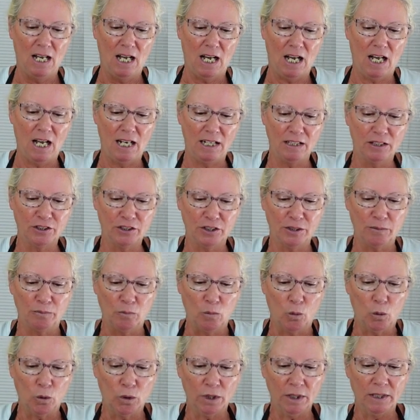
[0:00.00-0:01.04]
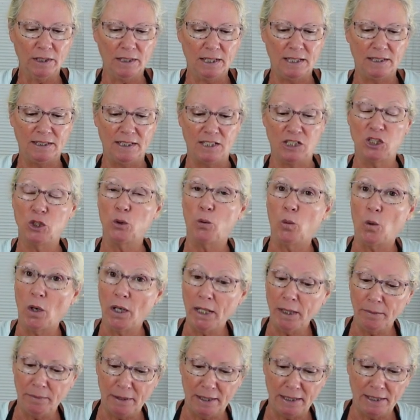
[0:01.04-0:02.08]
I learned more in this
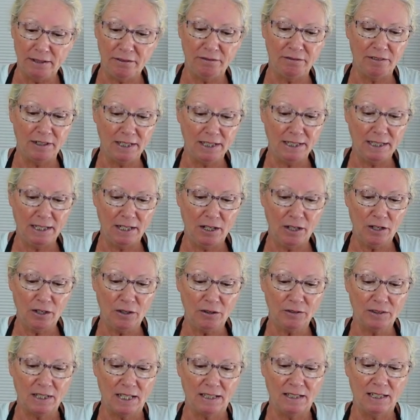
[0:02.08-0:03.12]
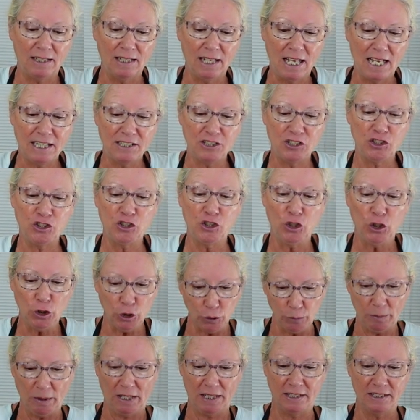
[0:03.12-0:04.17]
20-minute video than the last 2
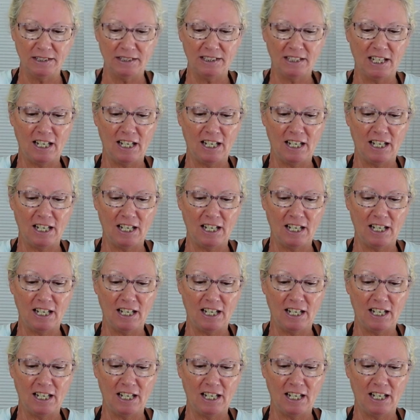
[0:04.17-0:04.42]
months